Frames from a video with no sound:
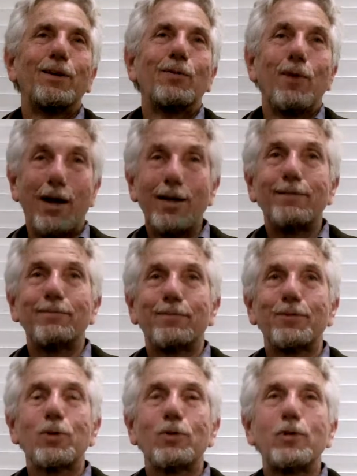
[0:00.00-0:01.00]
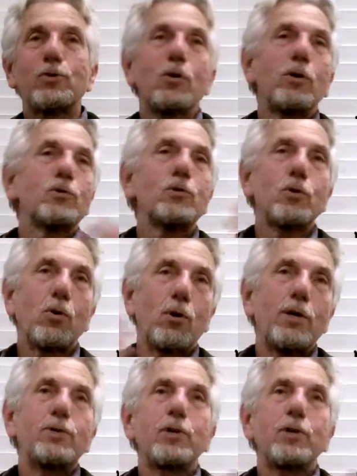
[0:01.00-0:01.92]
Right? So these are all stories